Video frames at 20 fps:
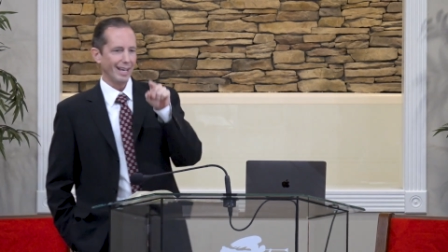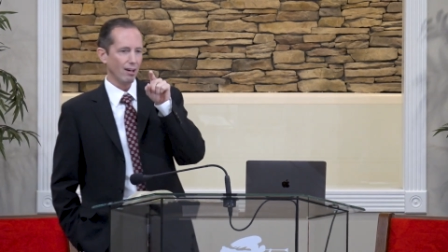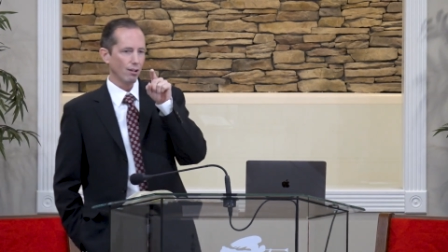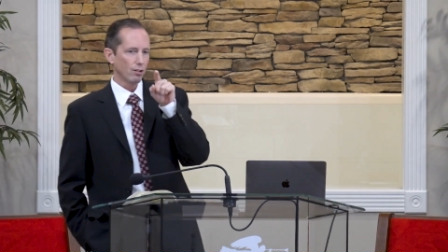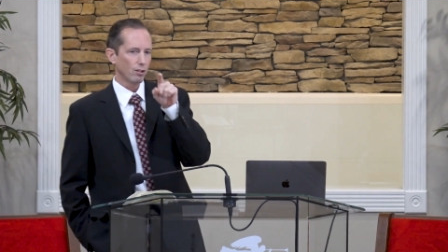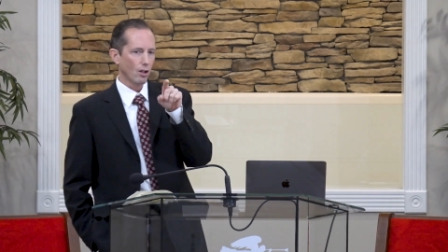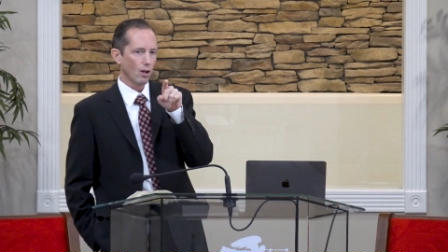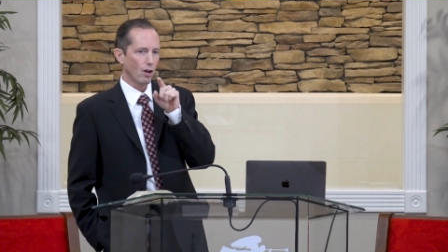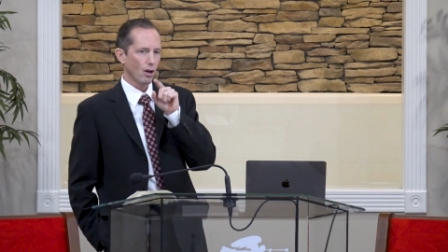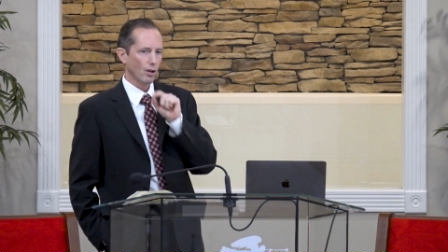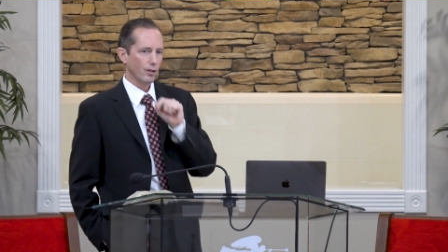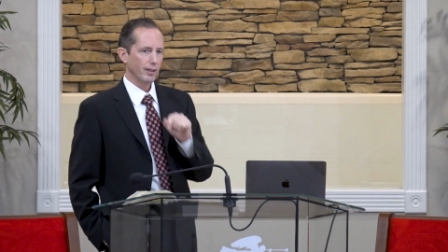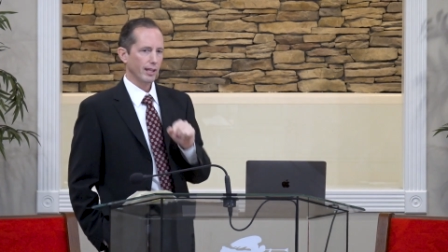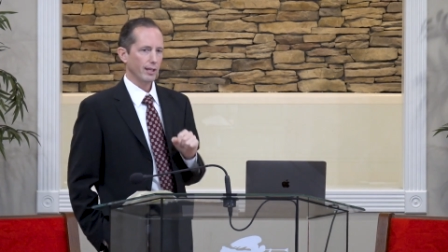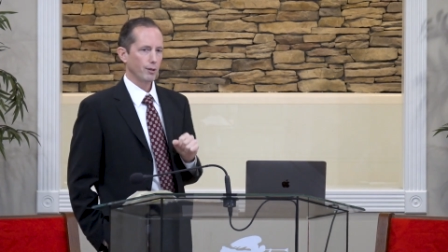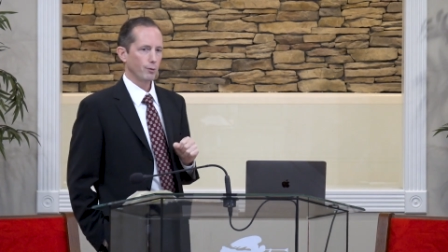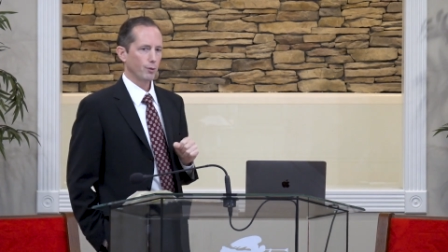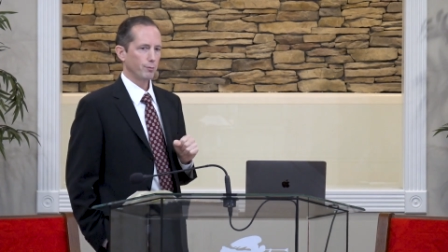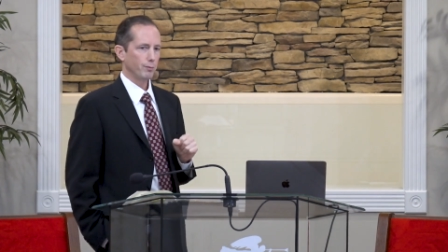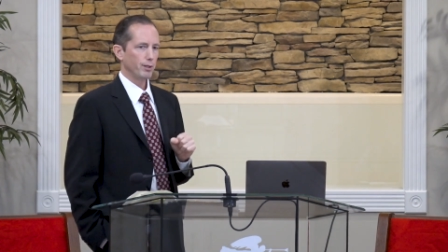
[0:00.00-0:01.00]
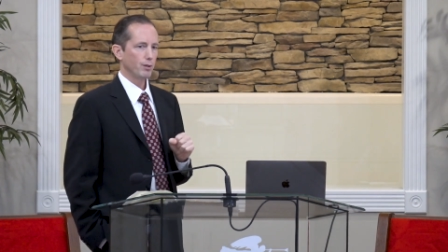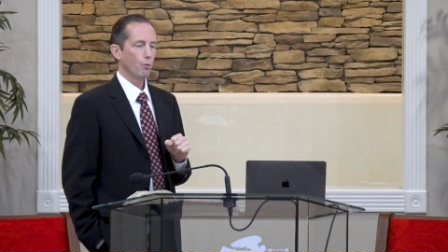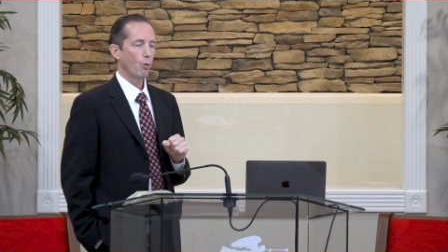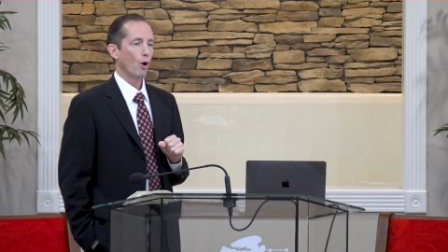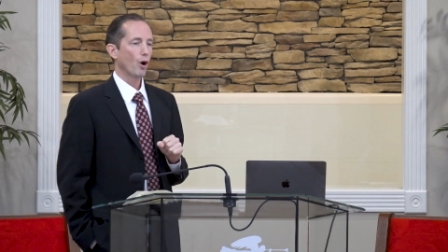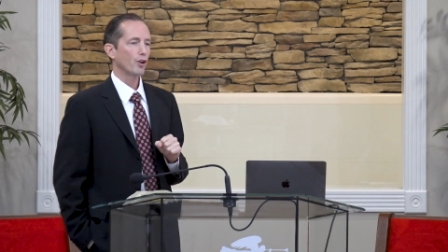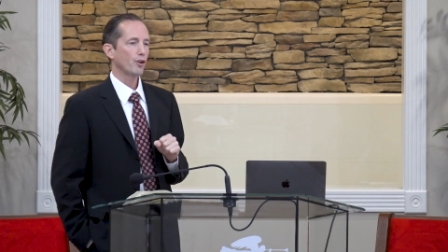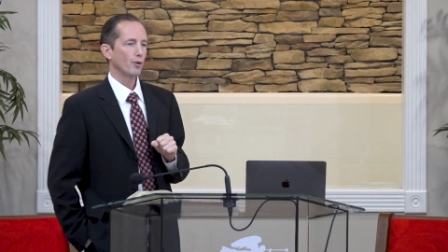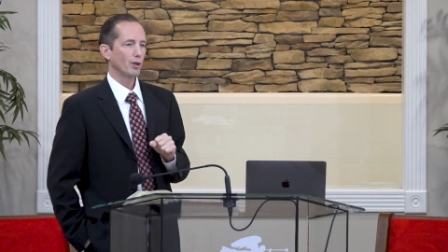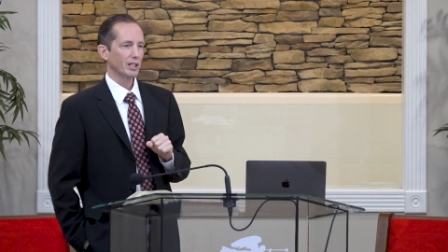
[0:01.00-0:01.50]
how long they would be
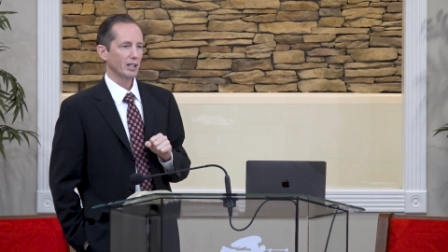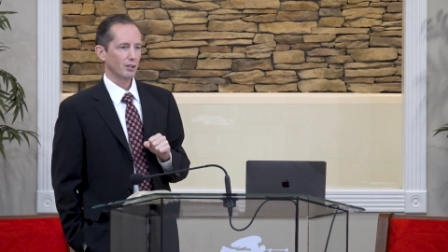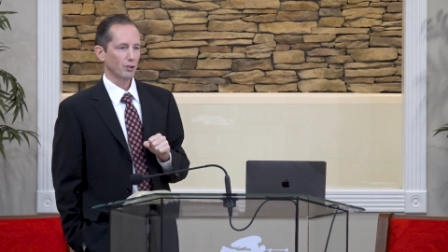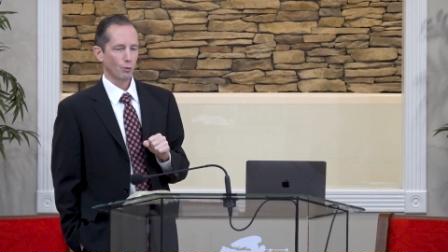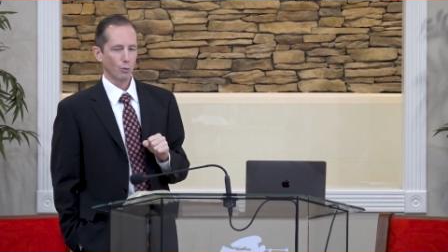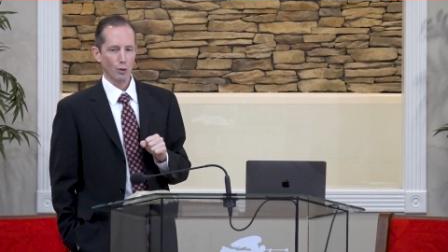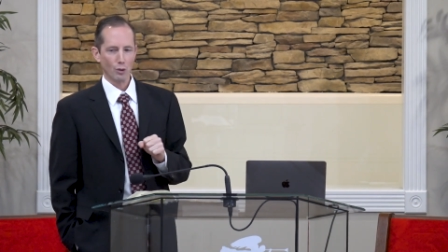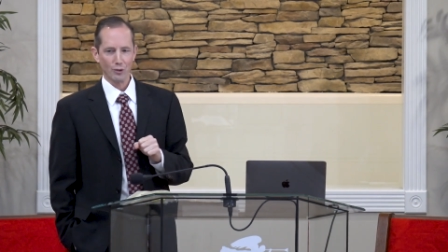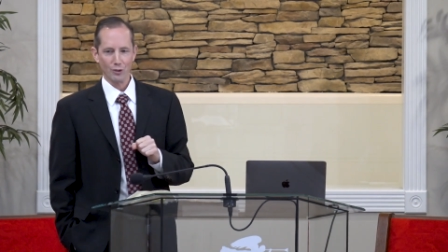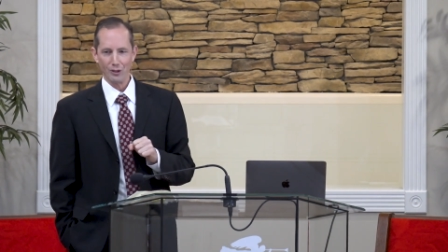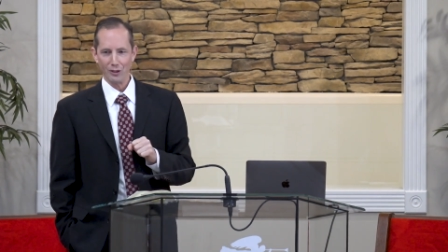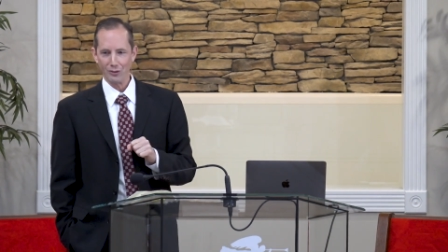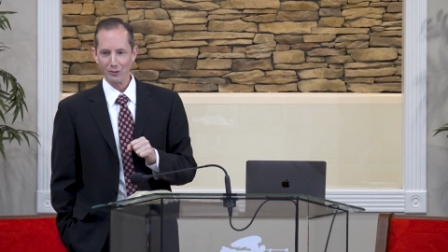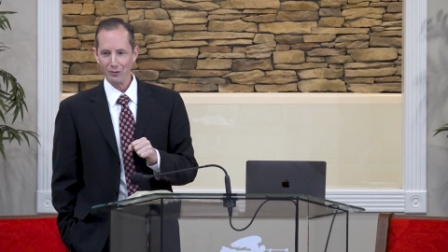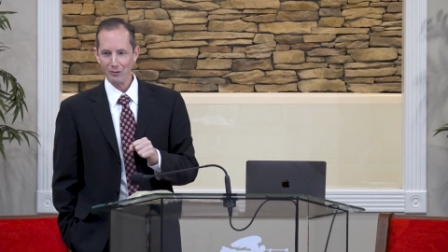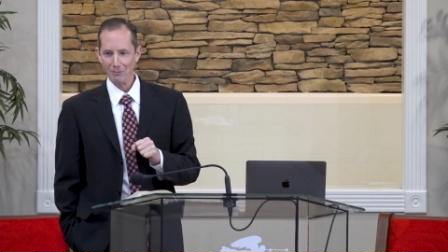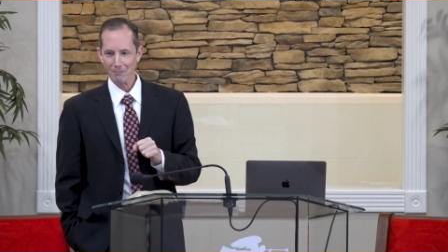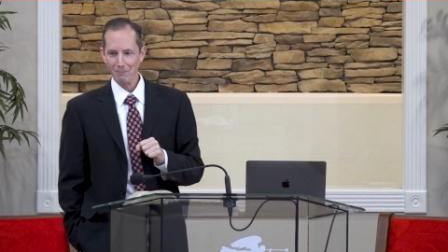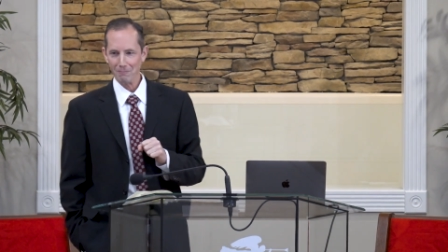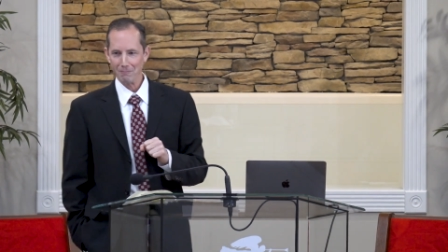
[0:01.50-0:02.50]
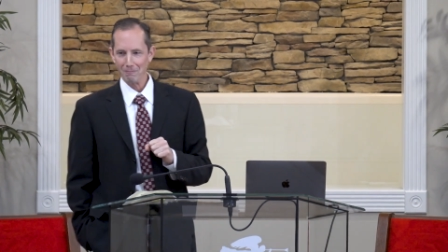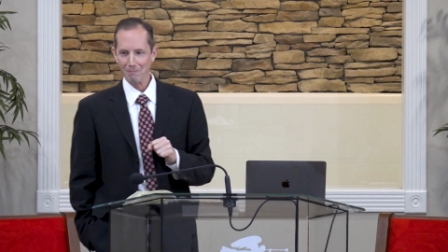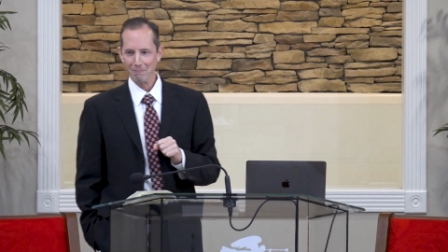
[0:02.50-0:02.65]
wandering in the wilderness?